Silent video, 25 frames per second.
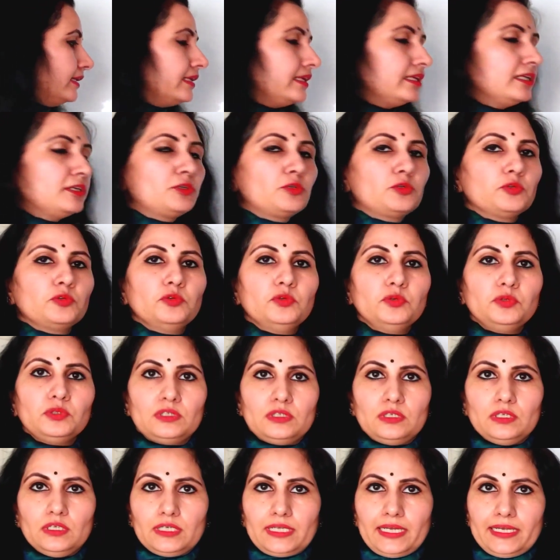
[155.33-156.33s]
in two
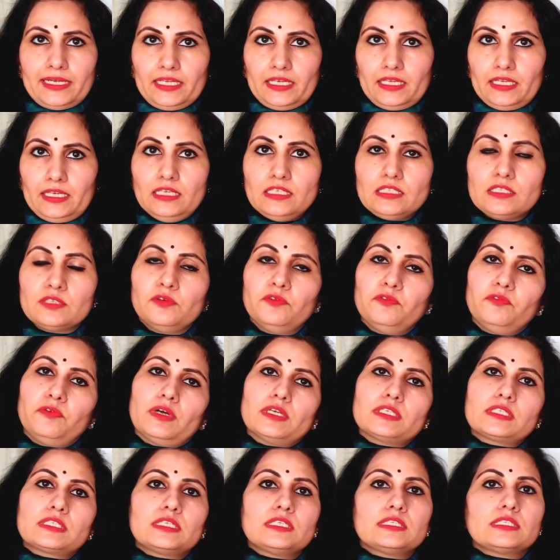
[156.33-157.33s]
categories.
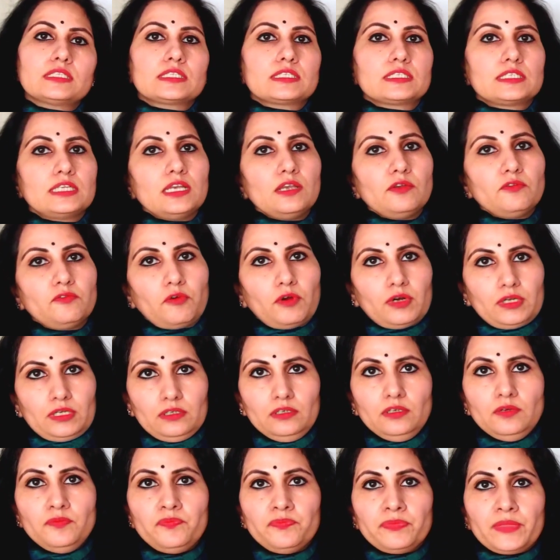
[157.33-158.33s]
First is still
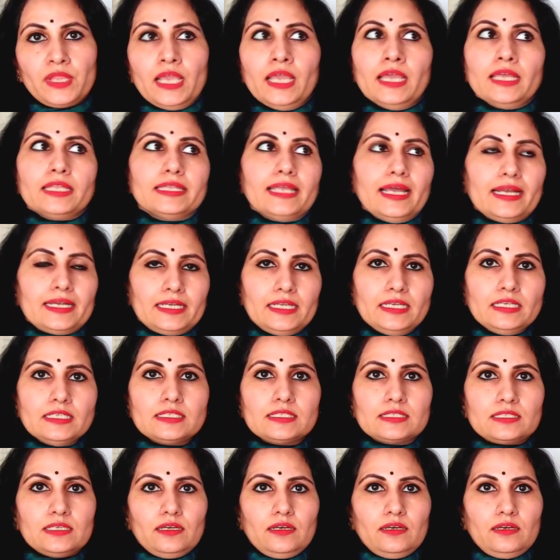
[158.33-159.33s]
water, that
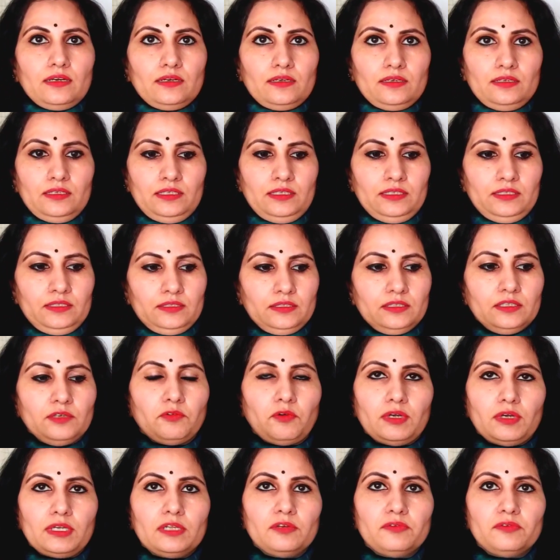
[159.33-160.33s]
is the
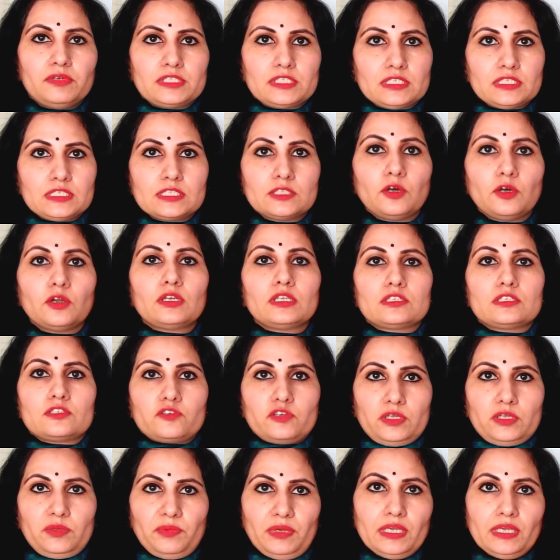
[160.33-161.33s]
water which is not
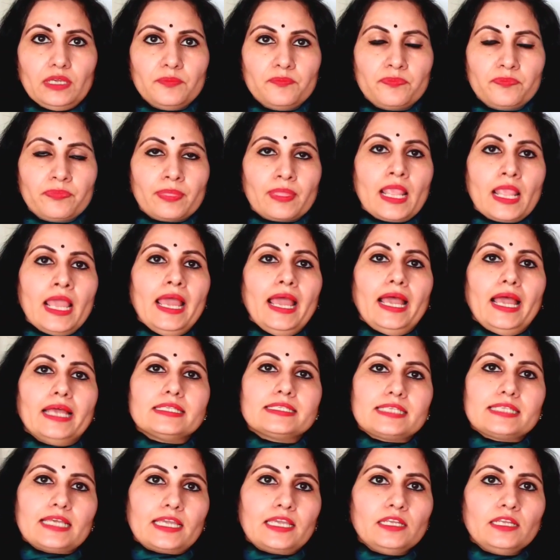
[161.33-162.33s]
streaming. And
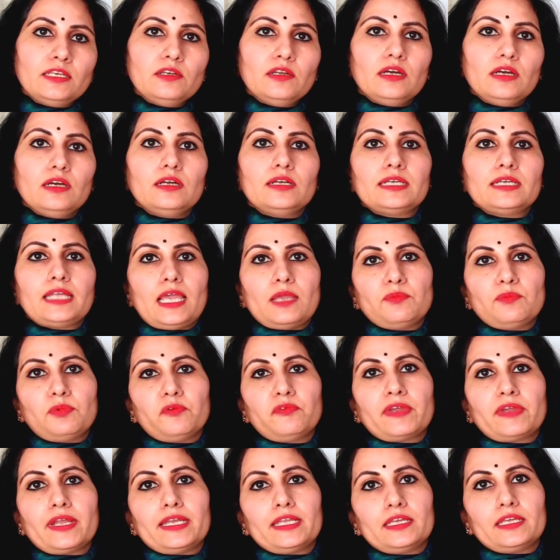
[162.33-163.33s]
second type of
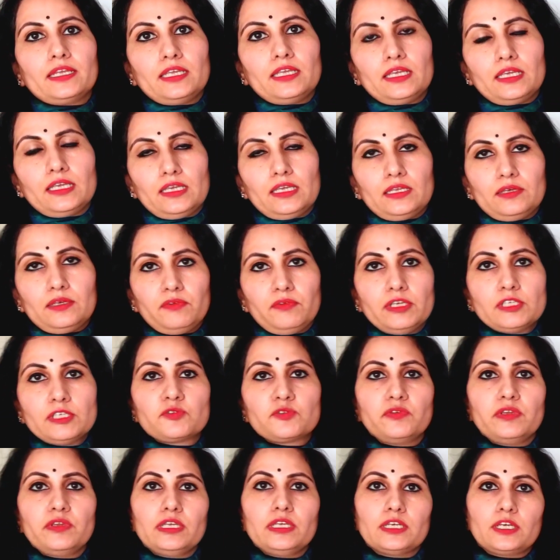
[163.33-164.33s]
category in which
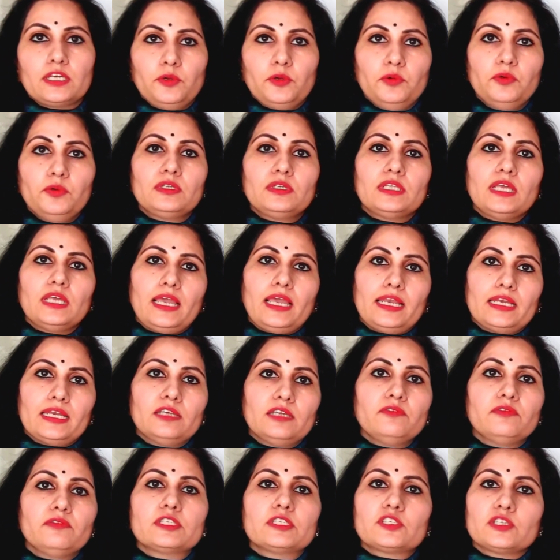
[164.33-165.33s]
we include the algae
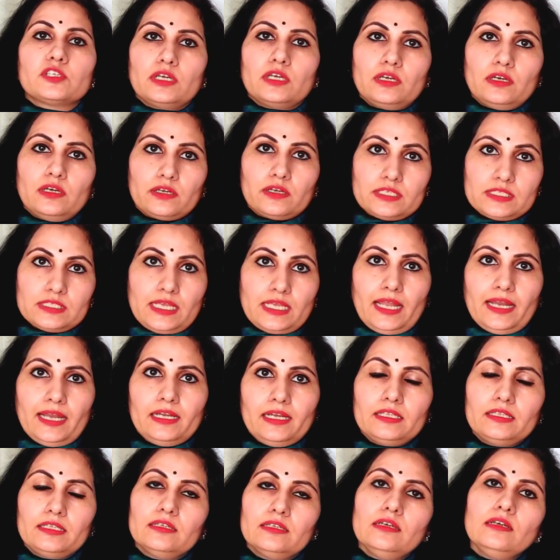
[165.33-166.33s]
which reside
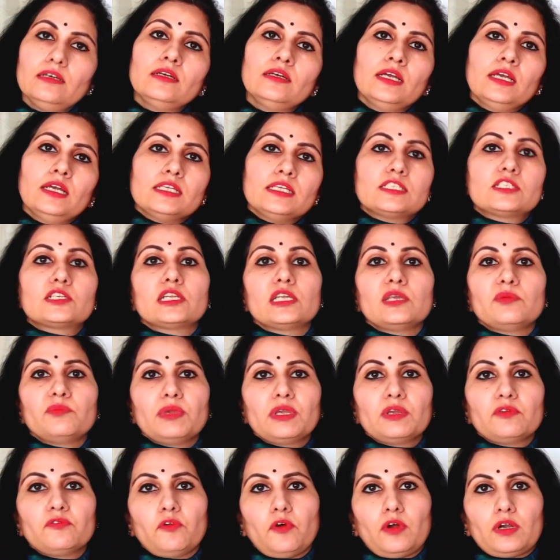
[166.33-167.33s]
in the
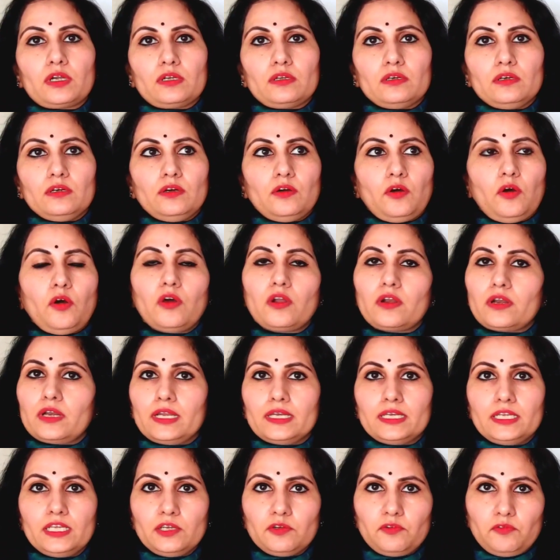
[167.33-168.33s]
streaming water or
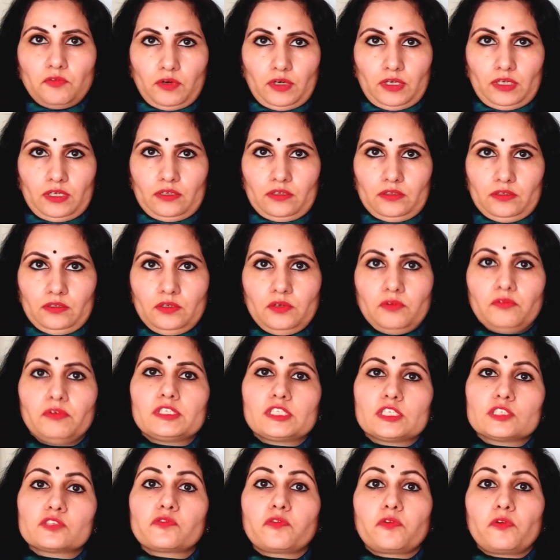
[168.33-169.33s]
running water,
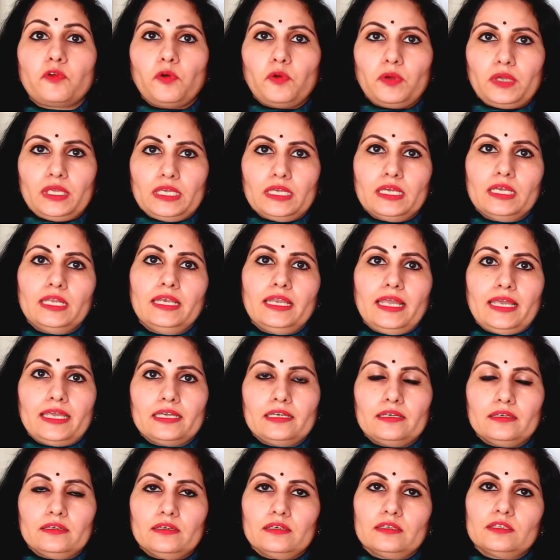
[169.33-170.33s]
which is flowing
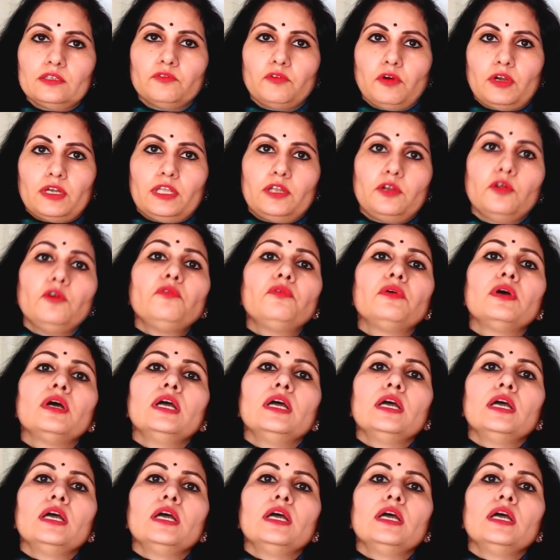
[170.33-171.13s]
like the water of